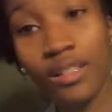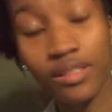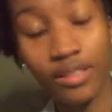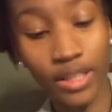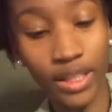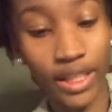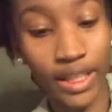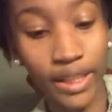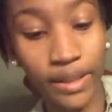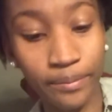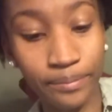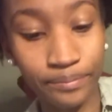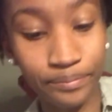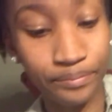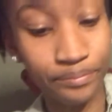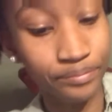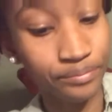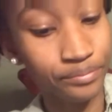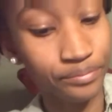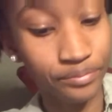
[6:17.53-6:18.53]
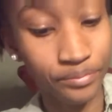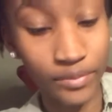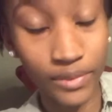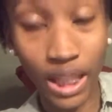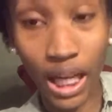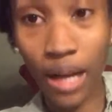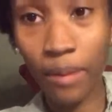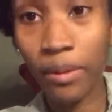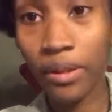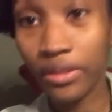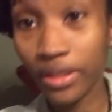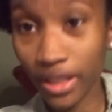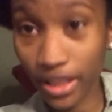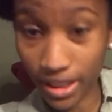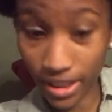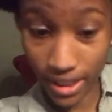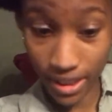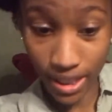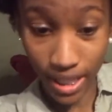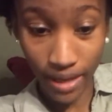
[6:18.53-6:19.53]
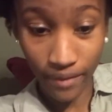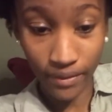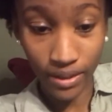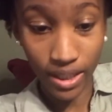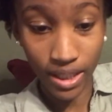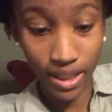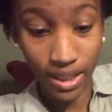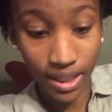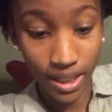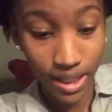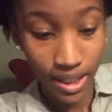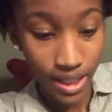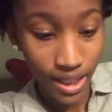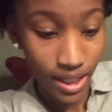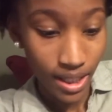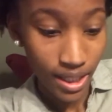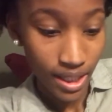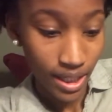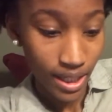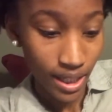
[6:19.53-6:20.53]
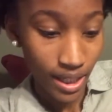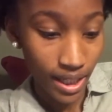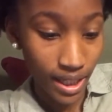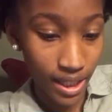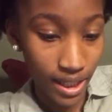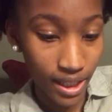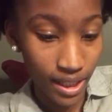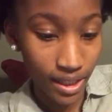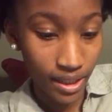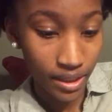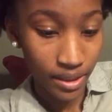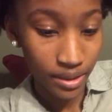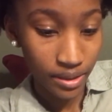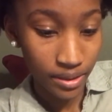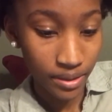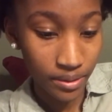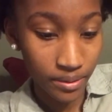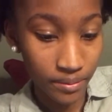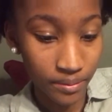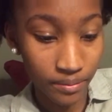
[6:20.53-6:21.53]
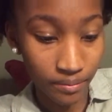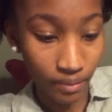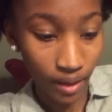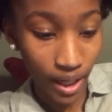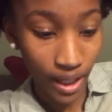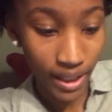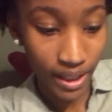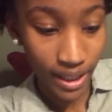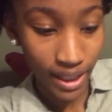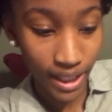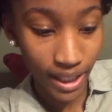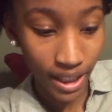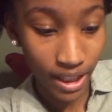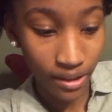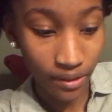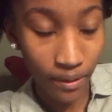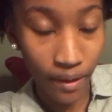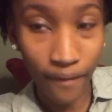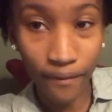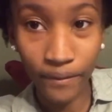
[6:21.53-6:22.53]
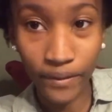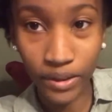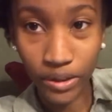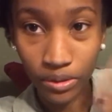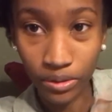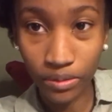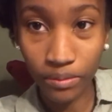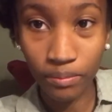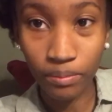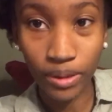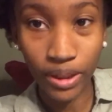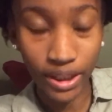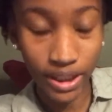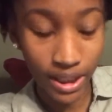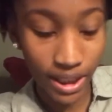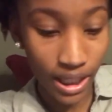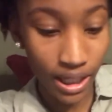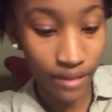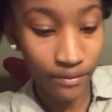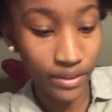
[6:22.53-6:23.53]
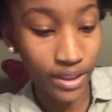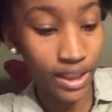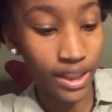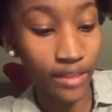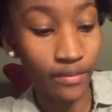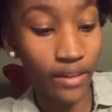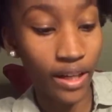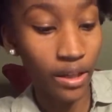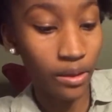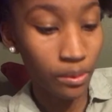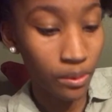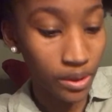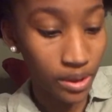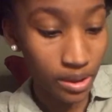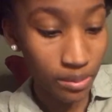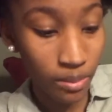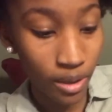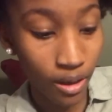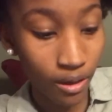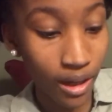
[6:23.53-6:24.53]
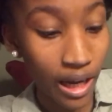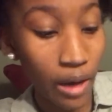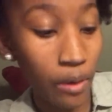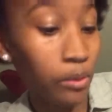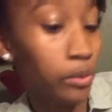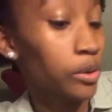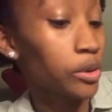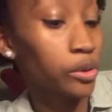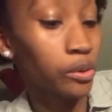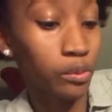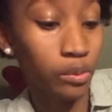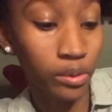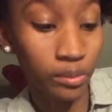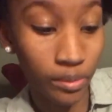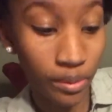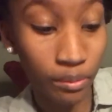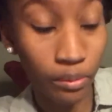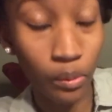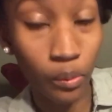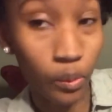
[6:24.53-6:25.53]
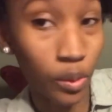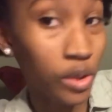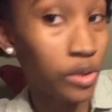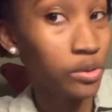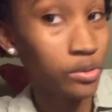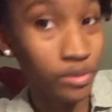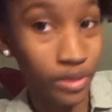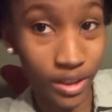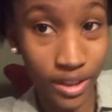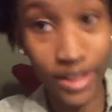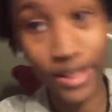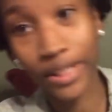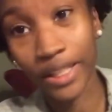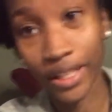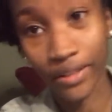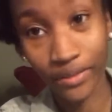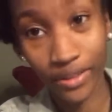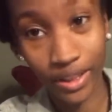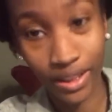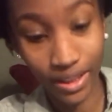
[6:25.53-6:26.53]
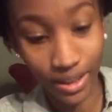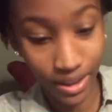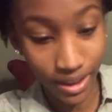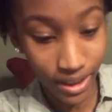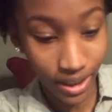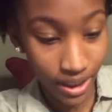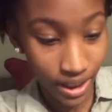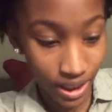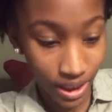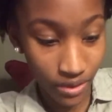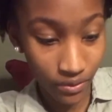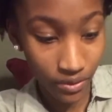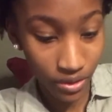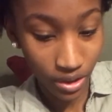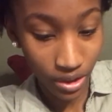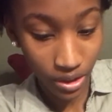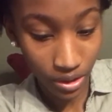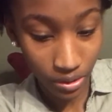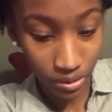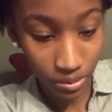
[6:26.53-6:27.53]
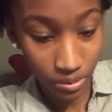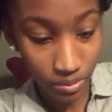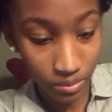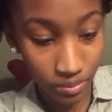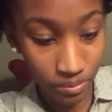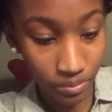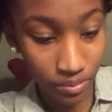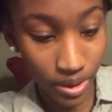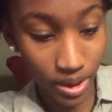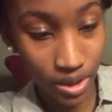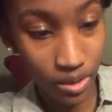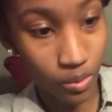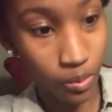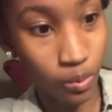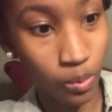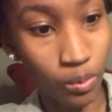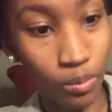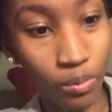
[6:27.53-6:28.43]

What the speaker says: So, yeah, I'm on 37. And right now, I feel pretty confident. If I go in tomorrow, I will remember 1 through 37. Even though it's